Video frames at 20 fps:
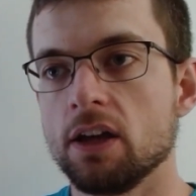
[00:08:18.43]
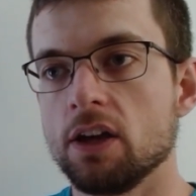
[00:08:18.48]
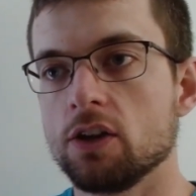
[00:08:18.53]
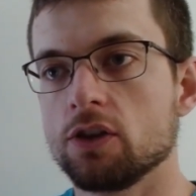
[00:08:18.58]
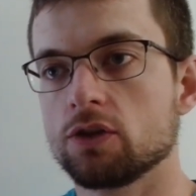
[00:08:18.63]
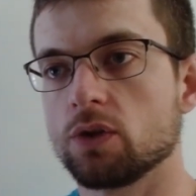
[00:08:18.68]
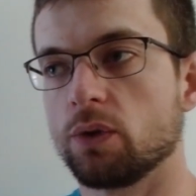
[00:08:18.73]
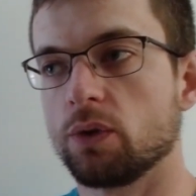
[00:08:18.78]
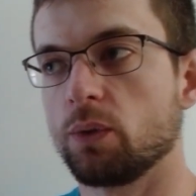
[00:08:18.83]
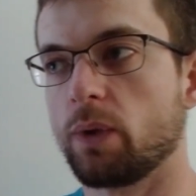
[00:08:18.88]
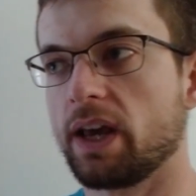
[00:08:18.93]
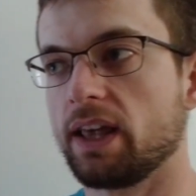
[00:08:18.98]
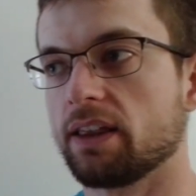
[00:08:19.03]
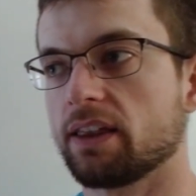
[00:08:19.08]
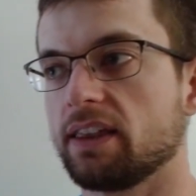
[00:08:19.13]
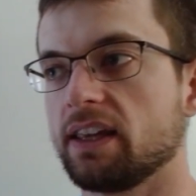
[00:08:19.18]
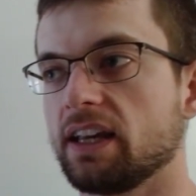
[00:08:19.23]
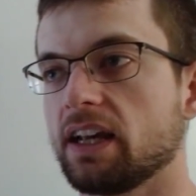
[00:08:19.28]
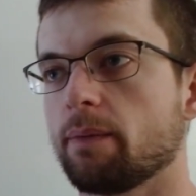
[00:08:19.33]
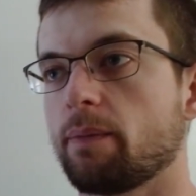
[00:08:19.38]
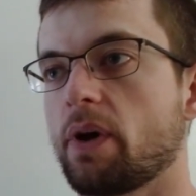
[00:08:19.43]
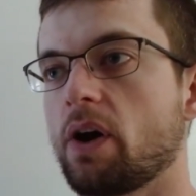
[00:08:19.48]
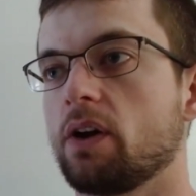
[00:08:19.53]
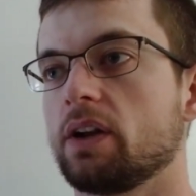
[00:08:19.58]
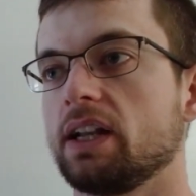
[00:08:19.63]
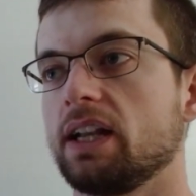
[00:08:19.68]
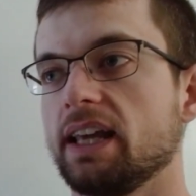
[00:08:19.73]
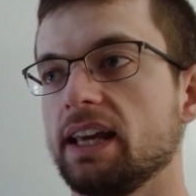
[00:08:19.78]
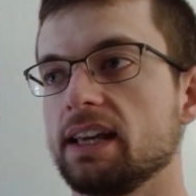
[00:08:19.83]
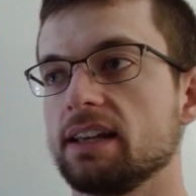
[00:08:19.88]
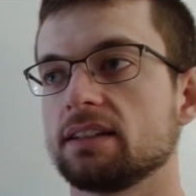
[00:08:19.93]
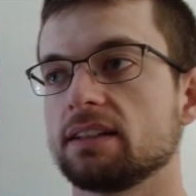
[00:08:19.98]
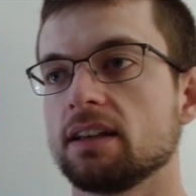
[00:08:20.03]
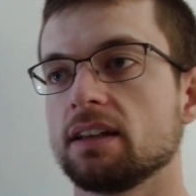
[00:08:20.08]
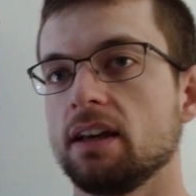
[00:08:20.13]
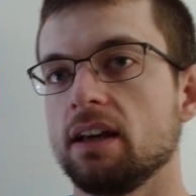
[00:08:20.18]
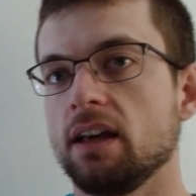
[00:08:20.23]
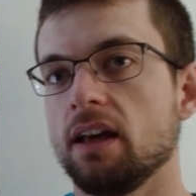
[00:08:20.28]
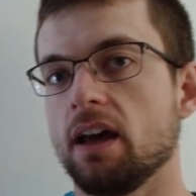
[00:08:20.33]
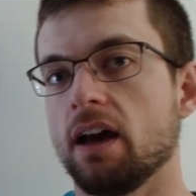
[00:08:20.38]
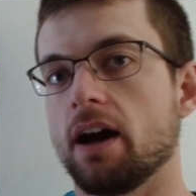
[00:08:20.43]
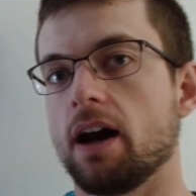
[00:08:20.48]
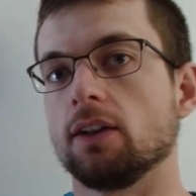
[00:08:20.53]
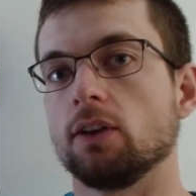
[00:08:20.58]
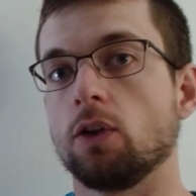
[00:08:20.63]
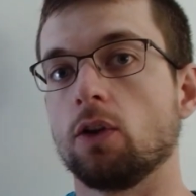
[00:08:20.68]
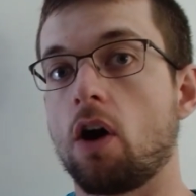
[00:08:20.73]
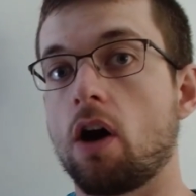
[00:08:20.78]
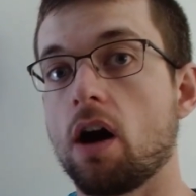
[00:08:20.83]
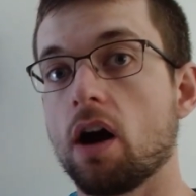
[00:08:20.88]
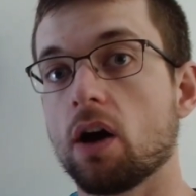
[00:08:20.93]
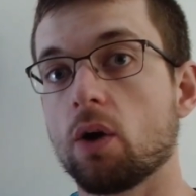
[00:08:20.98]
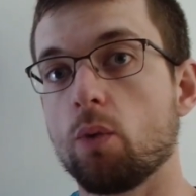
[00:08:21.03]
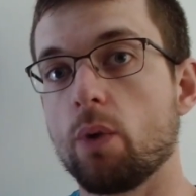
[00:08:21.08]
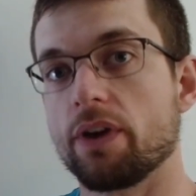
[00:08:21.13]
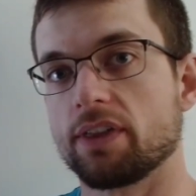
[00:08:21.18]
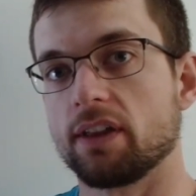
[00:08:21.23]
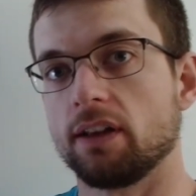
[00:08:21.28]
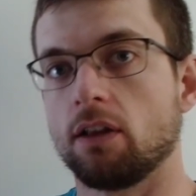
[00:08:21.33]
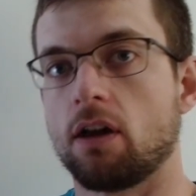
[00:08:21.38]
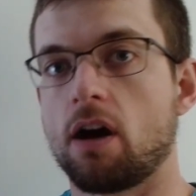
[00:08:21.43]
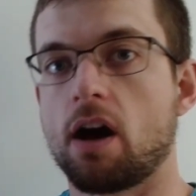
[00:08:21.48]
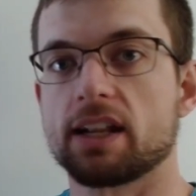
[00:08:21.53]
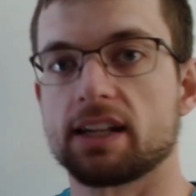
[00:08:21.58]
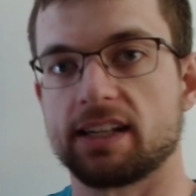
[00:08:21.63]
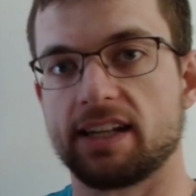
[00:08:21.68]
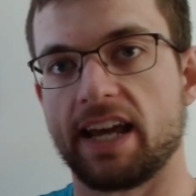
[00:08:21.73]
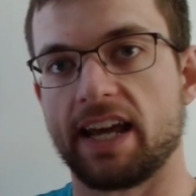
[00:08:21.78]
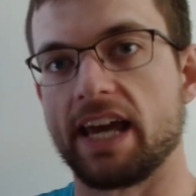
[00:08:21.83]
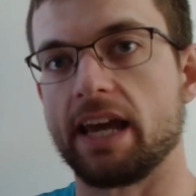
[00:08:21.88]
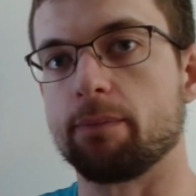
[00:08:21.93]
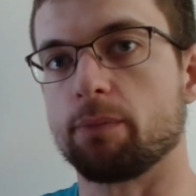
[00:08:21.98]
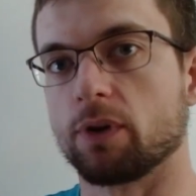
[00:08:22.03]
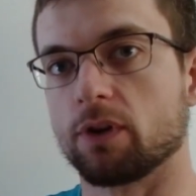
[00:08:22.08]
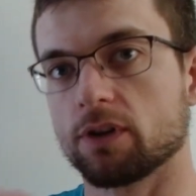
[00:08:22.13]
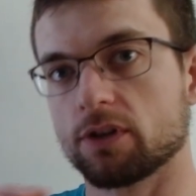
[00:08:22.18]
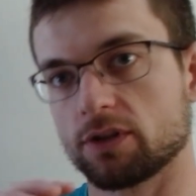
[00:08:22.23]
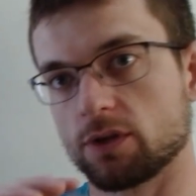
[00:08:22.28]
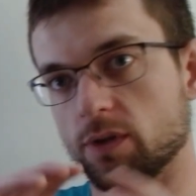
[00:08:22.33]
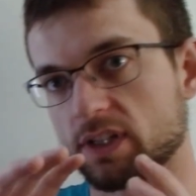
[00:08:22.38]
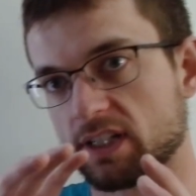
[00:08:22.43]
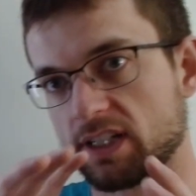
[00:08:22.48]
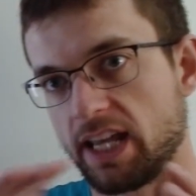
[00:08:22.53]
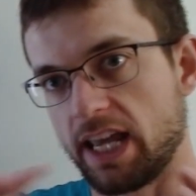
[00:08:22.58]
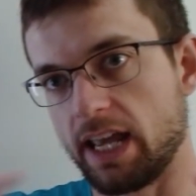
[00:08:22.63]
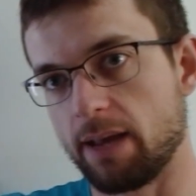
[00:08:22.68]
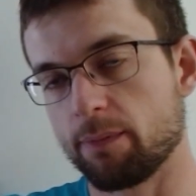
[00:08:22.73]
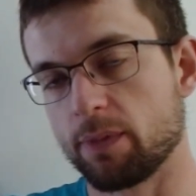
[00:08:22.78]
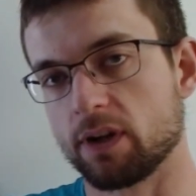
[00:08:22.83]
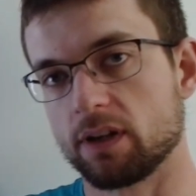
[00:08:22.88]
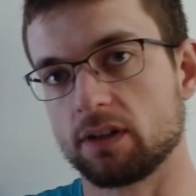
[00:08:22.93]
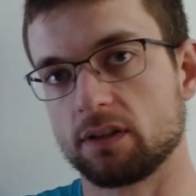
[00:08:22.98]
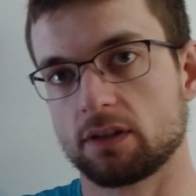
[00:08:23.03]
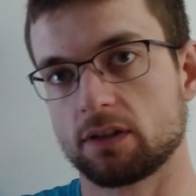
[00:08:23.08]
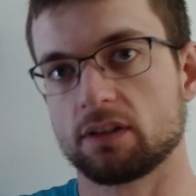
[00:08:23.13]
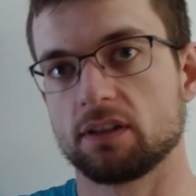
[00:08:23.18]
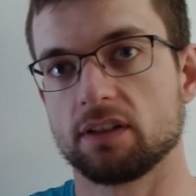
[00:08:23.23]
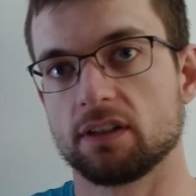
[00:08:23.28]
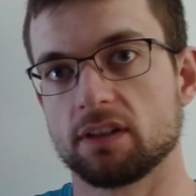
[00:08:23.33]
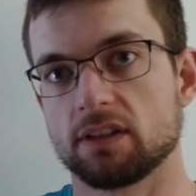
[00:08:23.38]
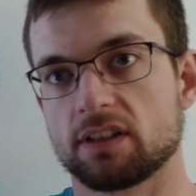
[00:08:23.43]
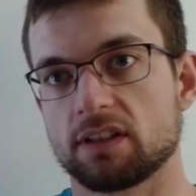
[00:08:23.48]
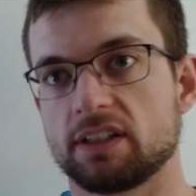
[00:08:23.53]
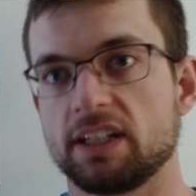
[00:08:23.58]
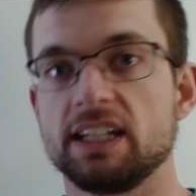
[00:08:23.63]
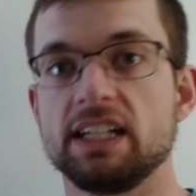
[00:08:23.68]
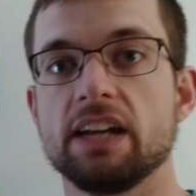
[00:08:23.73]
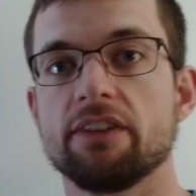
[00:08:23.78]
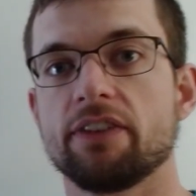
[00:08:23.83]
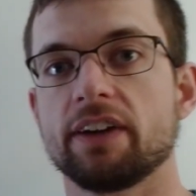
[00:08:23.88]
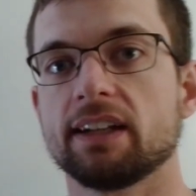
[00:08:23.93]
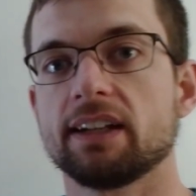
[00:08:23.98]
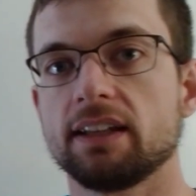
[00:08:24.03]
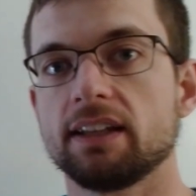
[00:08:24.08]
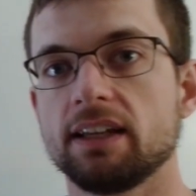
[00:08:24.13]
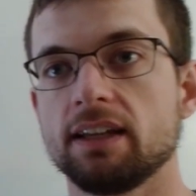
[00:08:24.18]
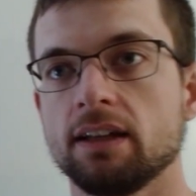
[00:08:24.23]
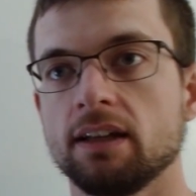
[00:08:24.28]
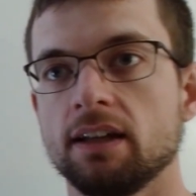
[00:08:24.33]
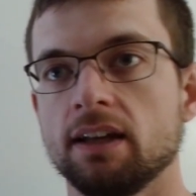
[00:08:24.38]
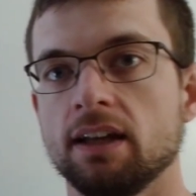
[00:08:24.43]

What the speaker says: So the way to think about it is a log with a lot of taper, so it's tapered significantly,